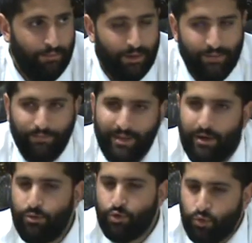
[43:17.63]
But they
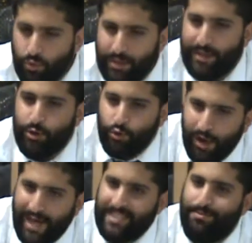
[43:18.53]
don't truly
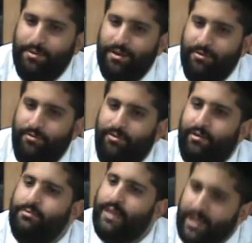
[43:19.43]
grasp the
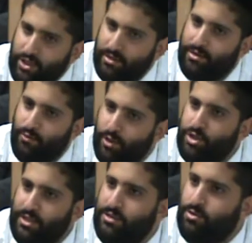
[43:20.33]
foundations on
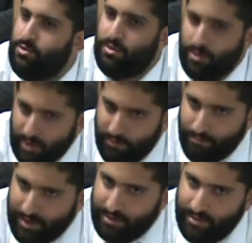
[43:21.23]
which these do's and don'ts are
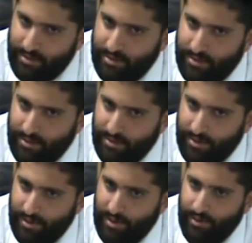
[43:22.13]
built.
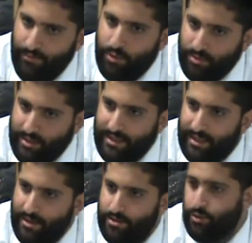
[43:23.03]
Those
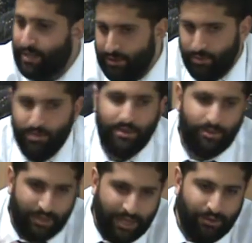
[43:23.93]
details, you can do this,
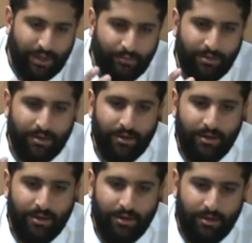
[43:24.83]
you can't do that, but
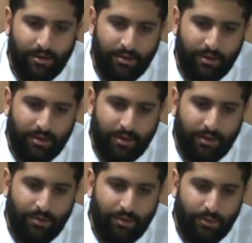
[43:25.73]
you
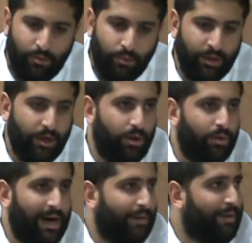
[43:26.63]
know, we know
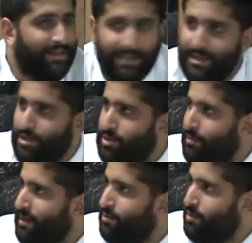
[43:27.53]
how to make tea on
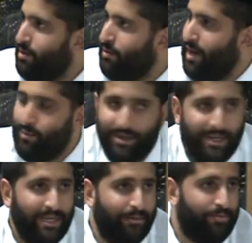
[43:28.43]
Shabbat, we know how we can
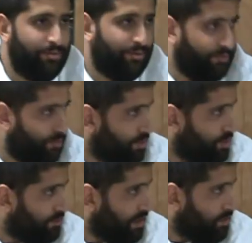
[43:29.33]
heat up food on
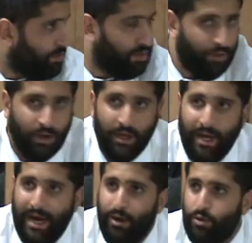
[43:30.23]
Shabbat, we know
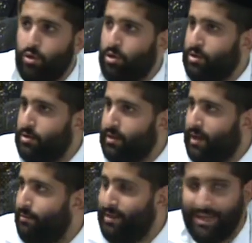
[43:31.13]
how cooked the
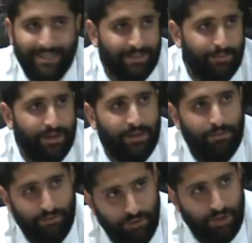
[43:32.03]
chamin has to be on
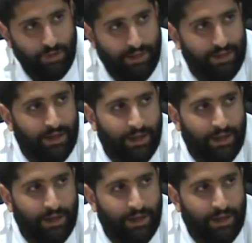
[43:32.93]
before Shabbat.